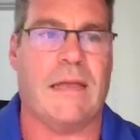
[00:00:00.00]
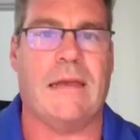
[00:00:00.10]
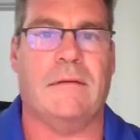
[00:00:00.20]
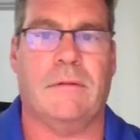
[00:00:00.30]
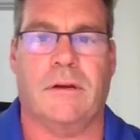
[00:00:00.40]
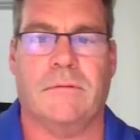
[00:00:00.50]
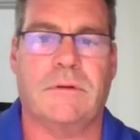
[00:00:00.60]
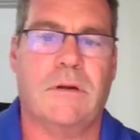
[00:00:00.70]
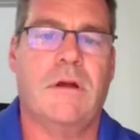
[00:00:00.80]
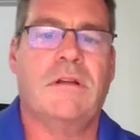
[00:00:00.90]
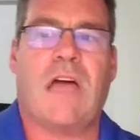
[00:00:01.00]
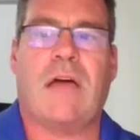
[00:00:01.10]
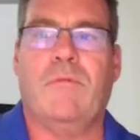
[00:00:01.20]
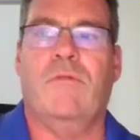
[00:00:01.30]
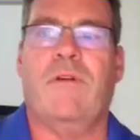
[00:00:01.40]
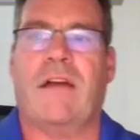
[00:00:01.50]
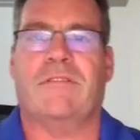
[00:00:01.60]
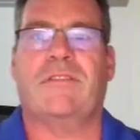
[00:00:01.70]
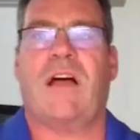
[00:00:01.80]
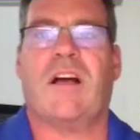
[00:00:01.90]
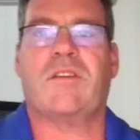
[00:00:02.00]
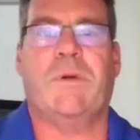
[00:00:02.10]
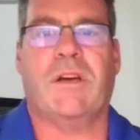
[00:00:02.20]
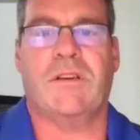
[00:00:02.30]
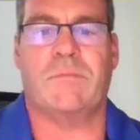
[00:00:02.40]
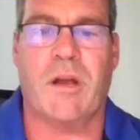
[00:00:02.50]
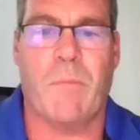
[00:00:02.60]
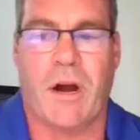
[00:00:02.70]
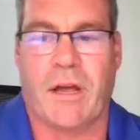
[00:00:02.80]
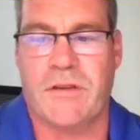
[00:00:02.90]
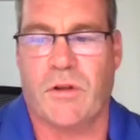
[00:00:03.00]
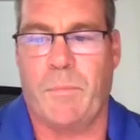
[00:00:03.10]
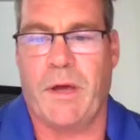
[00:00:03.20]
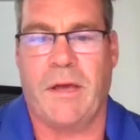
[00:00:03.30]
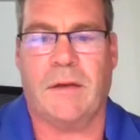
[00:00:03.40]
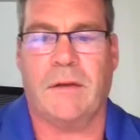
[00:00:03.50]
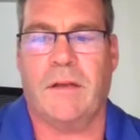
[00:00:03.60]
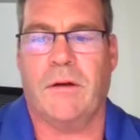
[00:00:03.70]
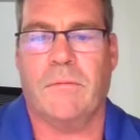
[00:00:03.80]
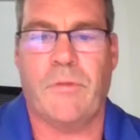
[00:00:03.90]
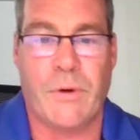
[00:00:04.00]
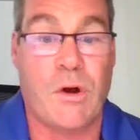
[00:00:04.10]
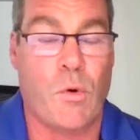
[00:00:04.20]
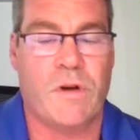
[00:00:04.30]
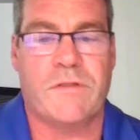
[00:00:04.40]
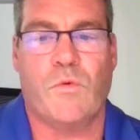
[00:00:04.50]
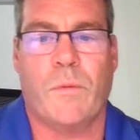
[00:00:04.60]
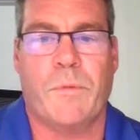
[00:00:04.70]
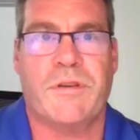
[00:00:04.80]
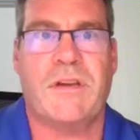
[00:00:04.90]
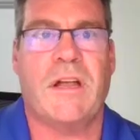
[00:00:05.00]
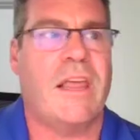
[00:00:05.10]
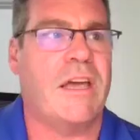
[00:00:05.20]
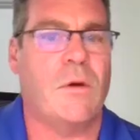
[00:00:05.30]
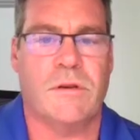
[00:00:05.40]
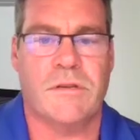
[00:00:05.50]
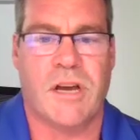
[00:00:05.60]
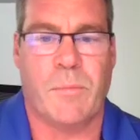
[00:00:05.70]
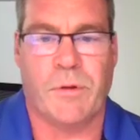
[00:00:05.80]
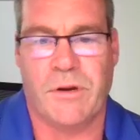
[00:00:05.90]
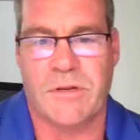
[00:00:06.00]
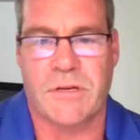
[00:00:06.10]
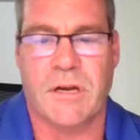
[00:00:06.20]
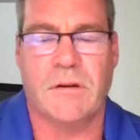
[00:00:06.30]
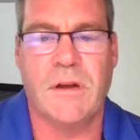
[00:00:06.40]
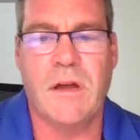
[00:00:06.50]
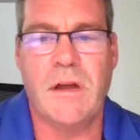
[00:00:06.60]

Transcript: going to get it, time to move out of stocks because money market is only paying, 0.75% like it was a couple of years ago.